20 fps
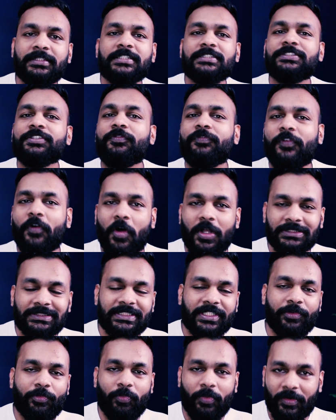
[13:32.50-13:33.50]
There's a
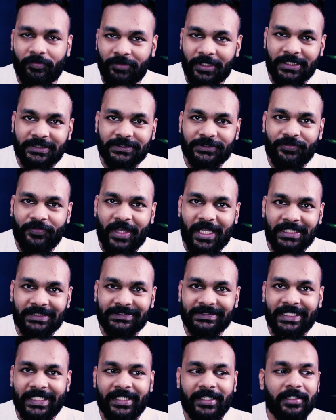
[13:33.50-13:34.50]
false equivalence
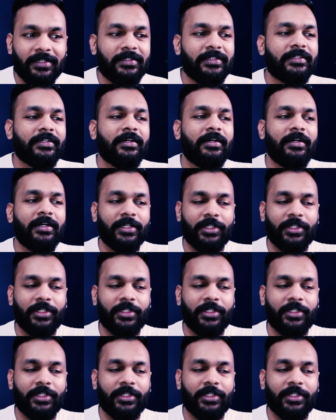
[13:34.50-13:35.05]
fallacy here.